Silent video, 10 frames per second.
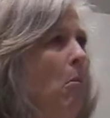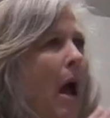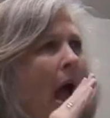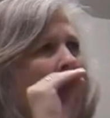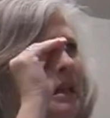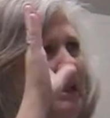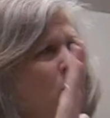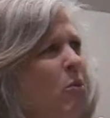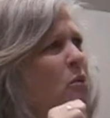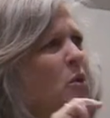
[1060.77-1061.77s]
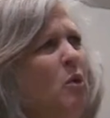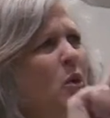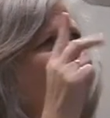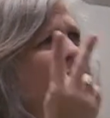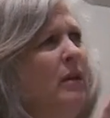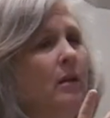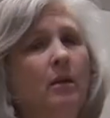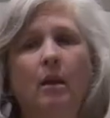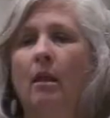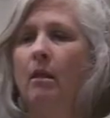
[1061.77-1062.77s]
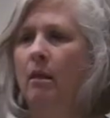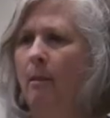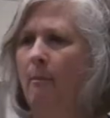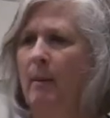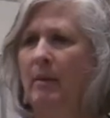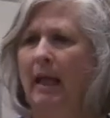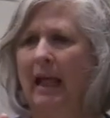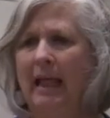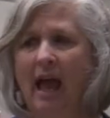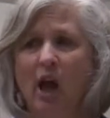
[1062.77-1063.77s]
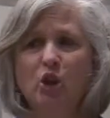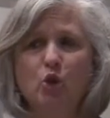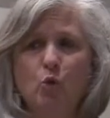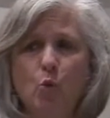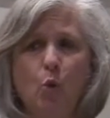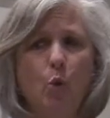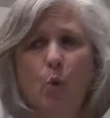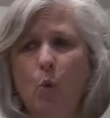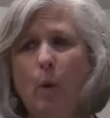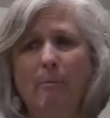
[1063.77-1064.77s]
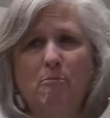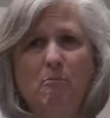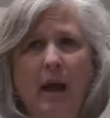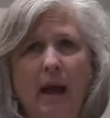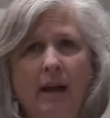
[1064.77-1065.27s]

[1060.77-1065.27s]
Well, the classes are too big. Somewhere in here, we've got to get